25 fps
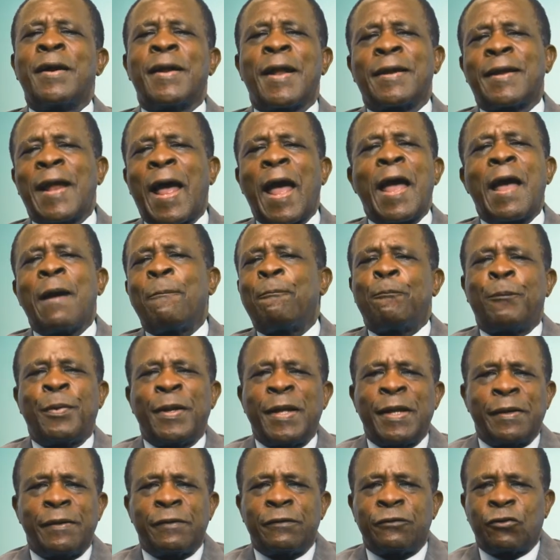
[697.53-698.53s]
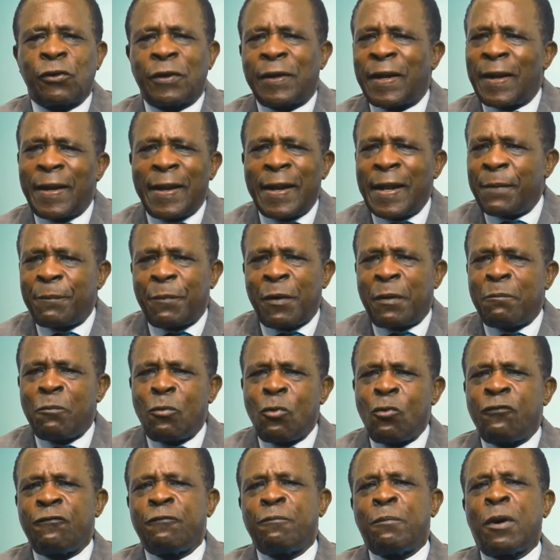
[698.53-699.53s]
that I appeal to the labor
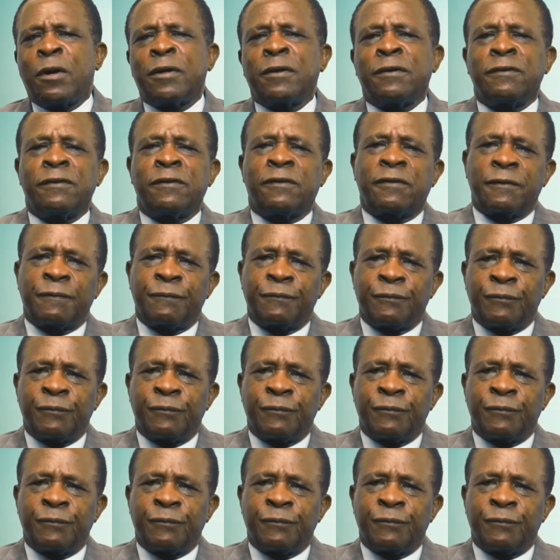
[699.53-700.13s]
movement